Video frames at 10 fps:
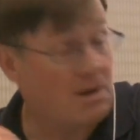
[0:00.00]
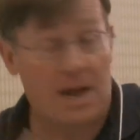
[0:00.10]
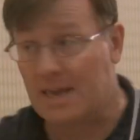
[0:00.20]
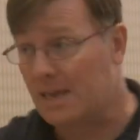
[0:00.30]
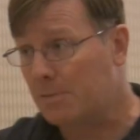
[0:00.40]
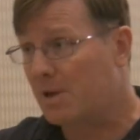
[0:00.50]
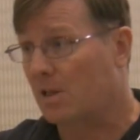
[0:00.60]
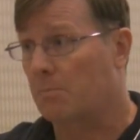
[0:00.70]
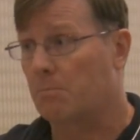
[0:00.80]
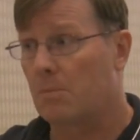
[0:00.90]
I
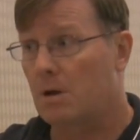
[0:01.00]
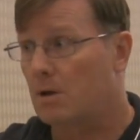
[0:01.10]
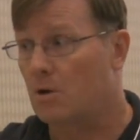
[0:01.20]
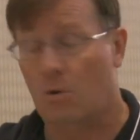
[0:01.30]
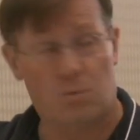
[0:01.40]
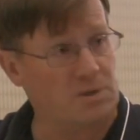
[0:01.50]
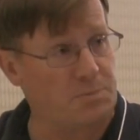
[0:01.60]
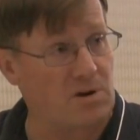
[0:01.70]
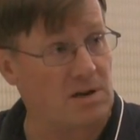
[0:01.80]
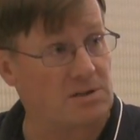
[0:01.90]
email them, no
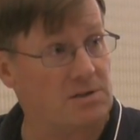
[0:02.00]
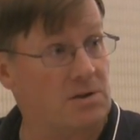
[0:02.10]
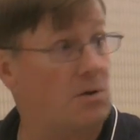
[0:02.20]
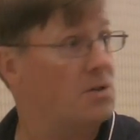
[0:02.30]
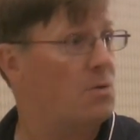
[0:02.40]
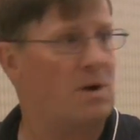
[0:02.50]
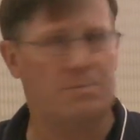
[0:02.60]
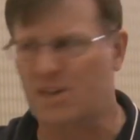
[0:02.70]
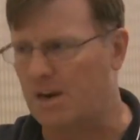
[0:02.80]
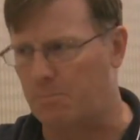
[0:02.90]
response. Go to their
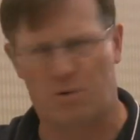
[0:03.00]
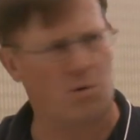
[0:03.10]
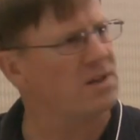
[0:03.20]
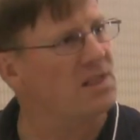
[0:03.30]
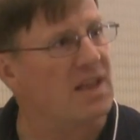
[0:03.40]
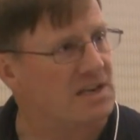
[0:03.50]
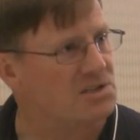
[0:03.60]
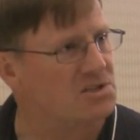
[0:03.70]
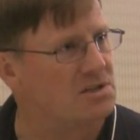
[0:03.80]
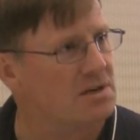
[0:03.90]
website, broken
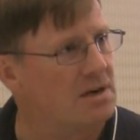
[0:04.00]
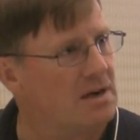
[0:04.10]
links.